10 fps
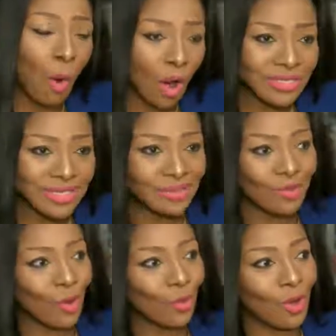parts,
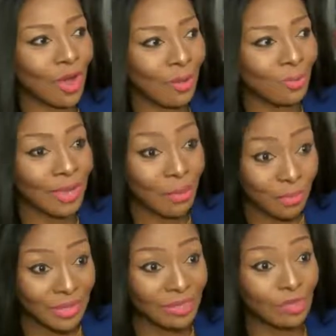
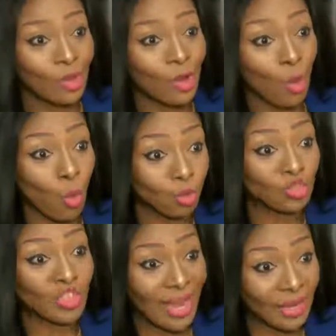companies
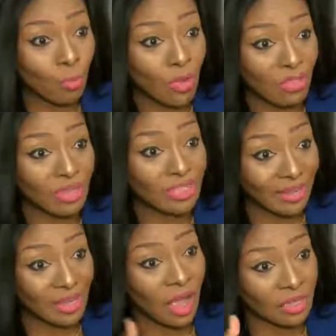who sign up with us
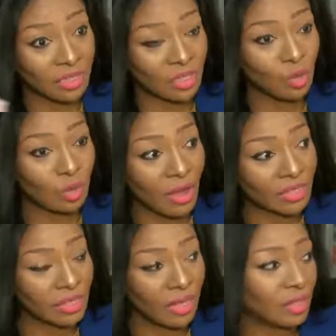and are constantly doing
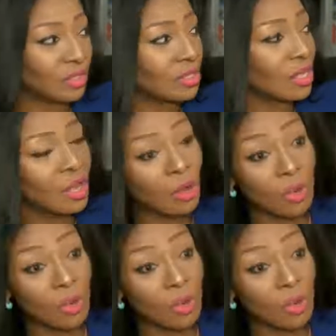our installations,